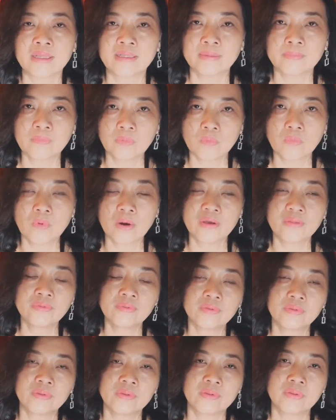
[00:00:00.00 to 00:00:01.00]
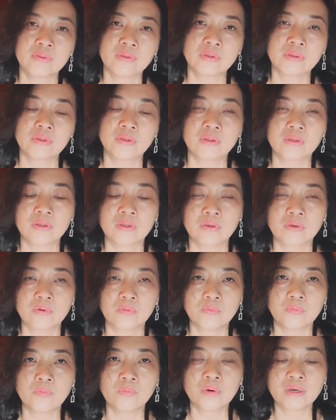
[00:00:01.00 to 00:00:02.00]
Number one,
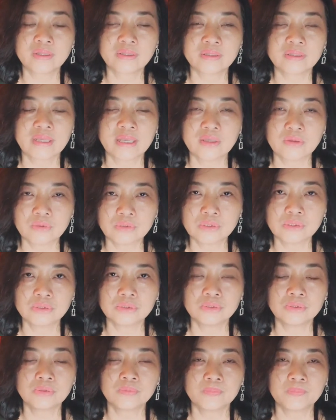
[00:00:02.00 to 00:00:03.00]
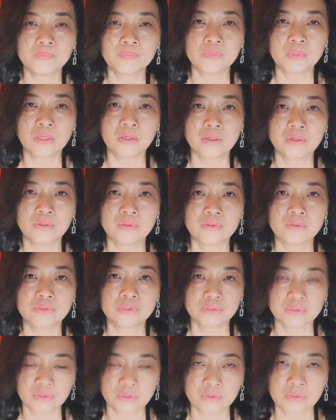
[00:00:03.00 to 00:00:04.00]
what can you do to
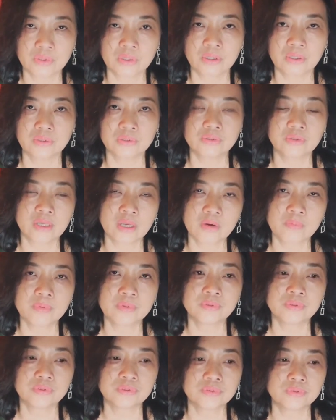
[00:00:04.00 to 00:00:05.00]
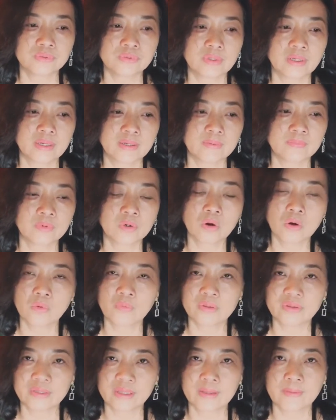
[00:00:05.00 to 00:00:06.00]
help you to cope
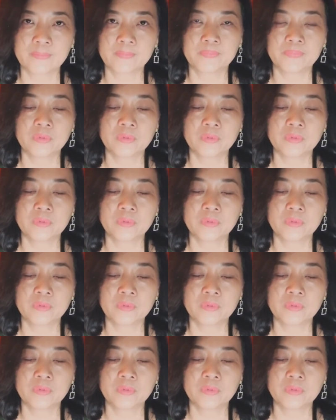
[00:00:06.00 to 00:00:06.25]
with that?